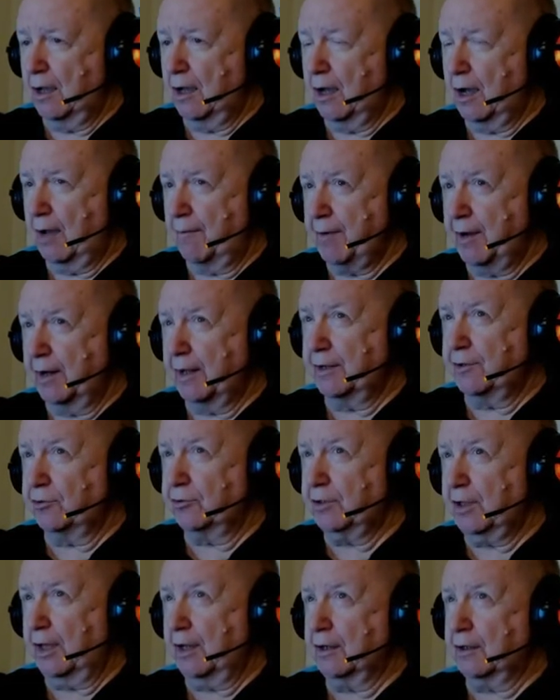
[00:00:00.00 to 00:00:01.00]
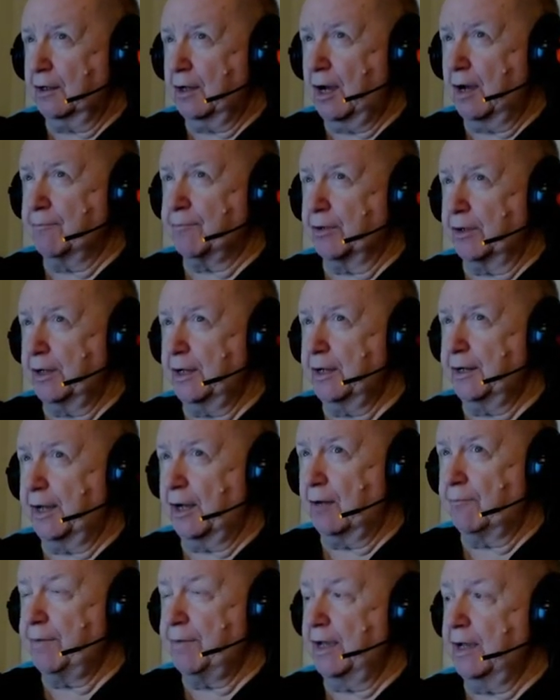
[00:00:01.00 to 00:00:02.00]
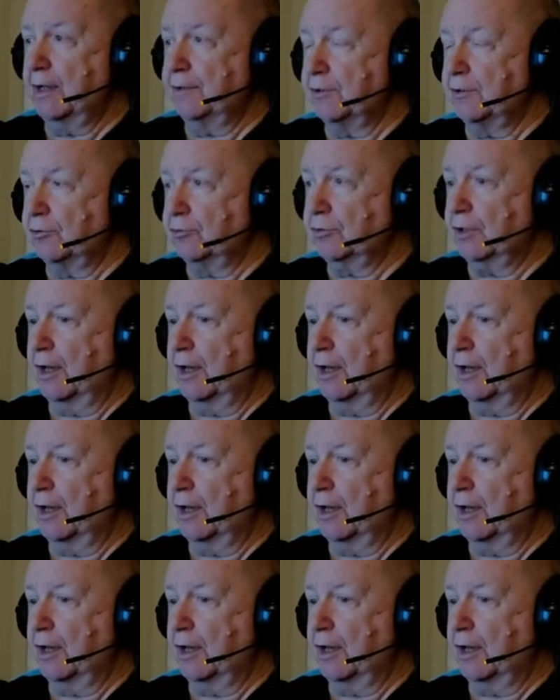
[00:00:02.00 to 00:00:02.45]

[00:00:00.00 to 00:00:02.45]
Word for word: I mean, I just can't comprehend how bad this guy